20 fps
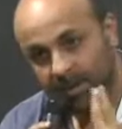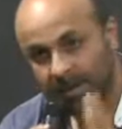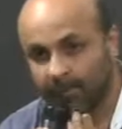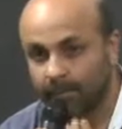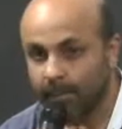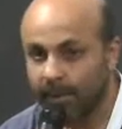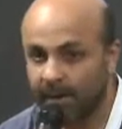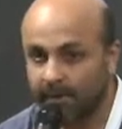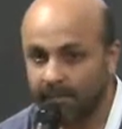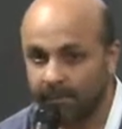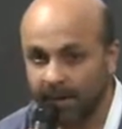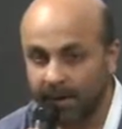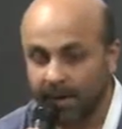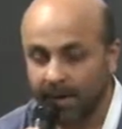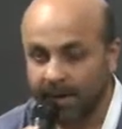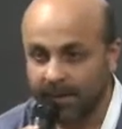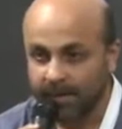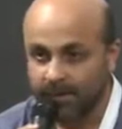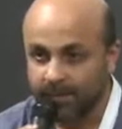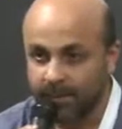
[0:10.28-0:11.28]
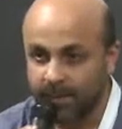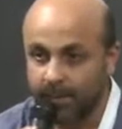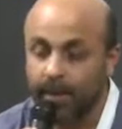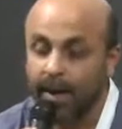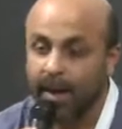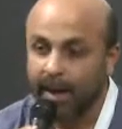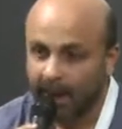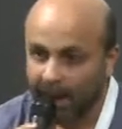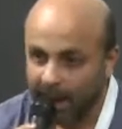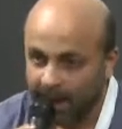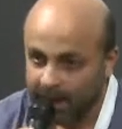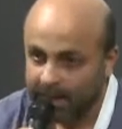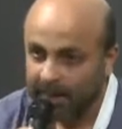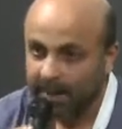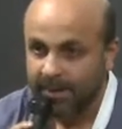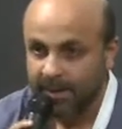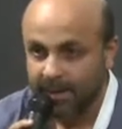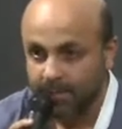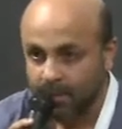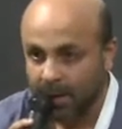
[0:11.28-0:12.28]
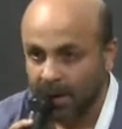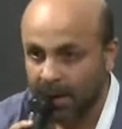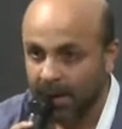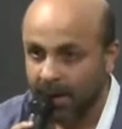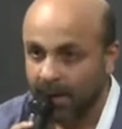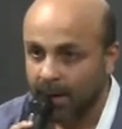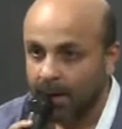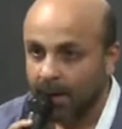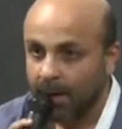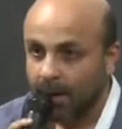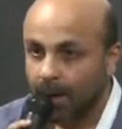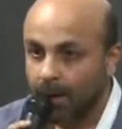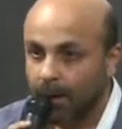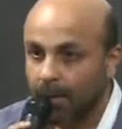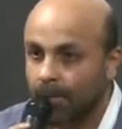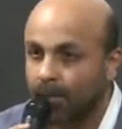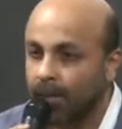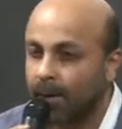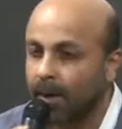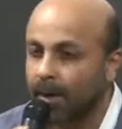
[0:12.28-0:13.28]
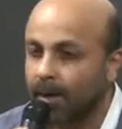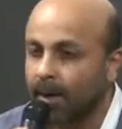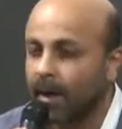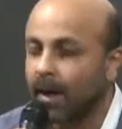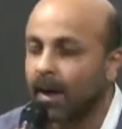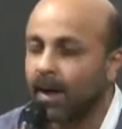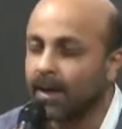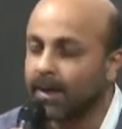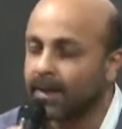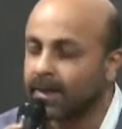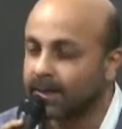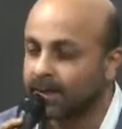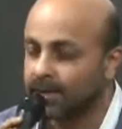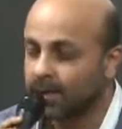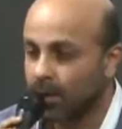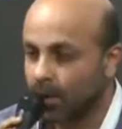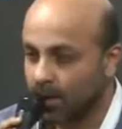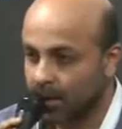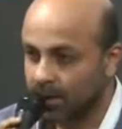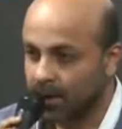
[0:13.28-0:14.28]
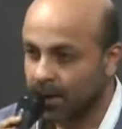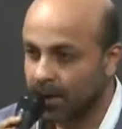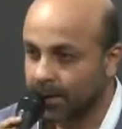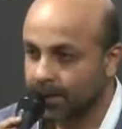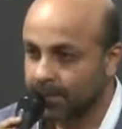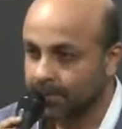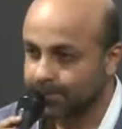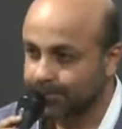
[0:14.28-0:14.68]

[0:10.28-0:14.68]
have been a very nice film, and I had that in mind. But I thought that